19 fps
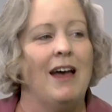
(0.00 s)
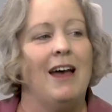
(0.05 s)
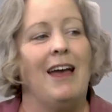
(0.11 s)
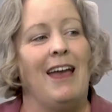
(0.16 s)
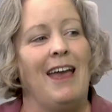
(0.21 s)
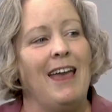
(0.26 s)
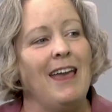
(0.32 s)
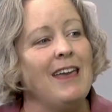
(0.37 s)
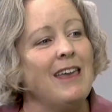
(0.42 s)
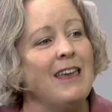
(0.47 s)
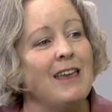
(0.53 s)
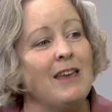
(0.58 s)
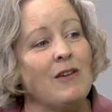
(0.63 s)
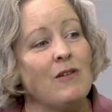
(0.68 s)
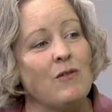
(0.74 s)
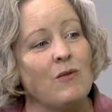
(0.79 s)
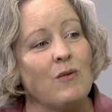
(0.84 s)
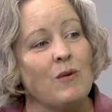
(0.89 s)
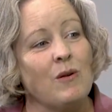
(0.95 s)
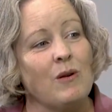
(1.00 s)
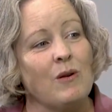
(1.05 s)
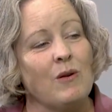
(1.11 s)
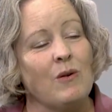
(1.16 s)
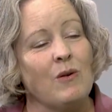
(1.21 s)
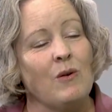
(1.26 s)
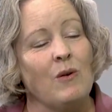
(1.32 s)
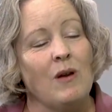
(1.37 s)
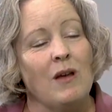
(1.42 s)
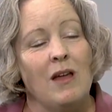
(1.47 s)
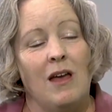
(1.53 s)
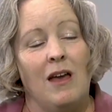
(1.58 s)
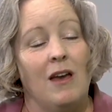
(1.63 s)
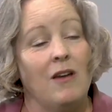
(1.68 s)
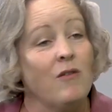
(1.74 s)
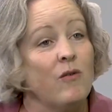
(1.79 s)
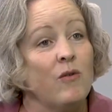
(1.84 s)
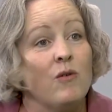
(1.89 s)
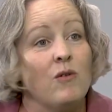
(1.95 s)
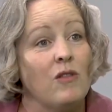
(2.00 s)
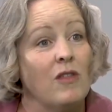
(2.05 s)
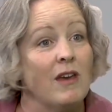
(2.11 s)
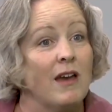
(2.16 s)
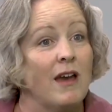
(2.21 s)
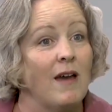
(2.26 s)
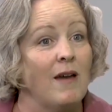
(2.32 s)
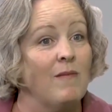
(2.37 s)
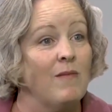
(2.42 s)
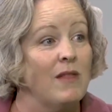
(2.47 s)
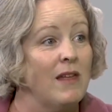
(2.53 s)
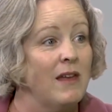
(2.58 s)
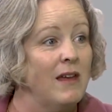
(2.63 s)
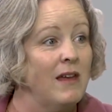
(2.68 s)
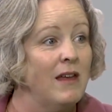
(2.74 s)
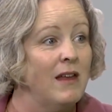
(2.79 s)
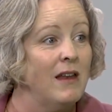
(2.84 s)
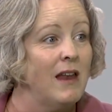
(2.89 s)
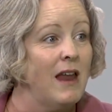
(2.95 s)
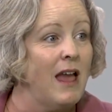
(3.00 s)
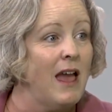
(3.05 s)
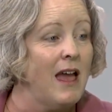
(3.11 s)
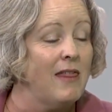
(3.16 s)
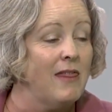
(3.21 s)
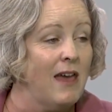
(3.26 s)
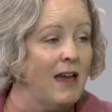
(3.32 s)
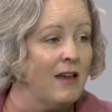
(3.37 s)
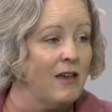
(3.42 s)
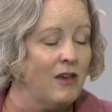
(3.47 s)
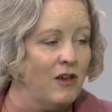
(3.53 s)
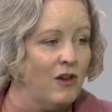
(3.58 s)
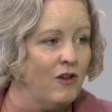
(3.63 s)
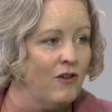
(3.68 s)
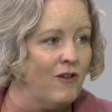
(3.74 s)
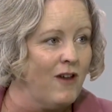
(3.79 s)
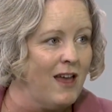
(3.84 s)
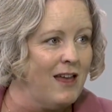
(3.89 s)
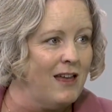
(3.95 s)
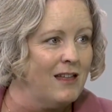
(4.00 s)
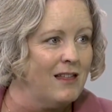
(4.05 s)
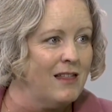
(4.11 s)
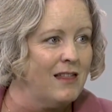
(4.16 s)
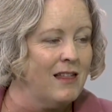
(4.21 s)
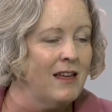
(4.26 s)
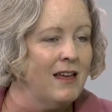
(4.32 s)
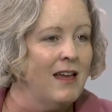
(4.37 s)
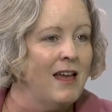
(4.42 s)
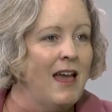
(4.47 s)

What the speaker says: a hanging crew, a crew that comes in that curates,